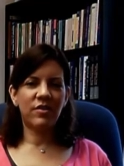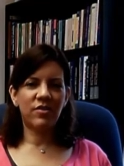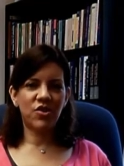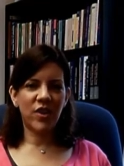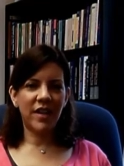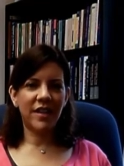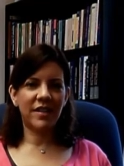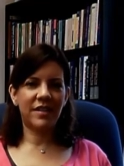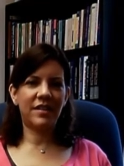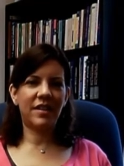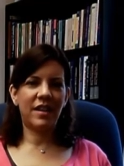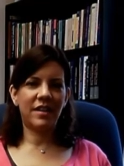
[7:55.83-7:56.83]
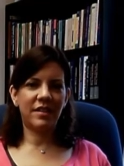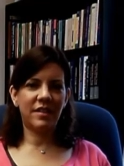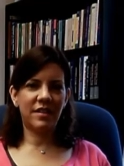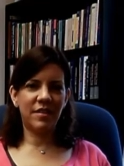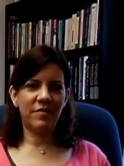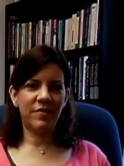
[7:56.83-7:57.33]
training
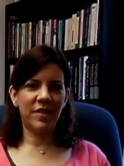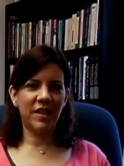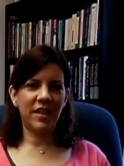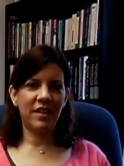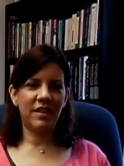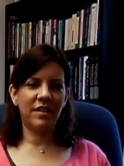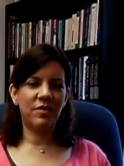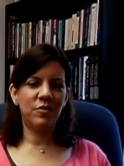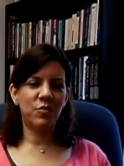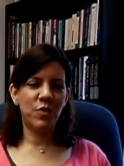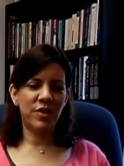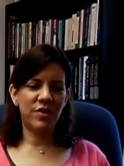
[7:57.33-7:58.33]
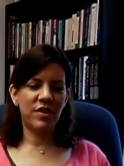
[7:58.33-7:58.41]
sites affiliated with